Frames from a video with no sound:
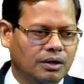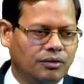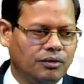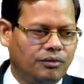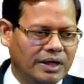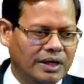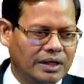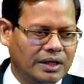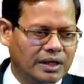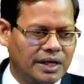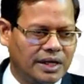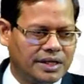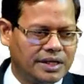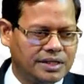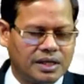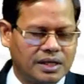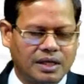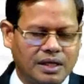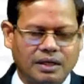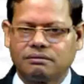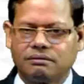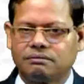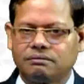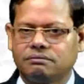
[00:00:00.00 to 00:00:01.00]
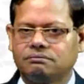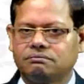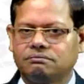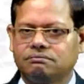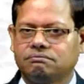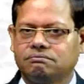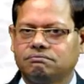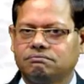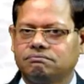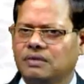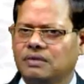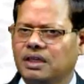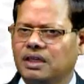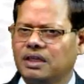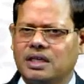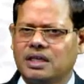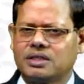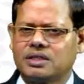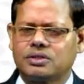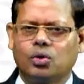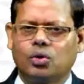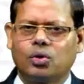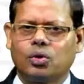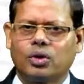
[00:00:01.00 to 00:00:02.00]
fertilizer, it
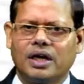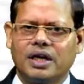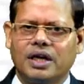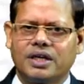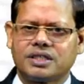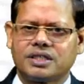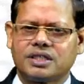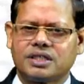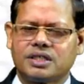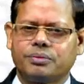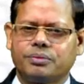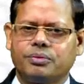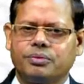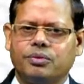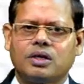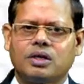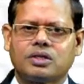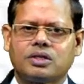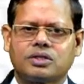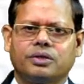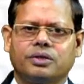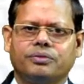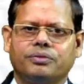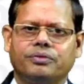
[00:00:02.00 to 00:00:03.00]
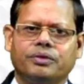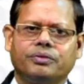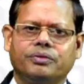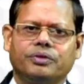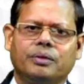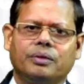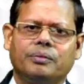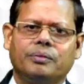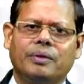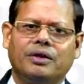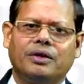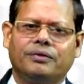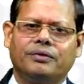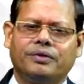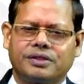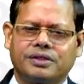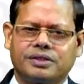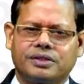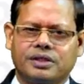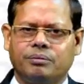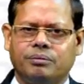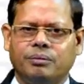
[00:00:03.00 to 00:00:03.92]
has no relationship whatsoever with the manufacturer.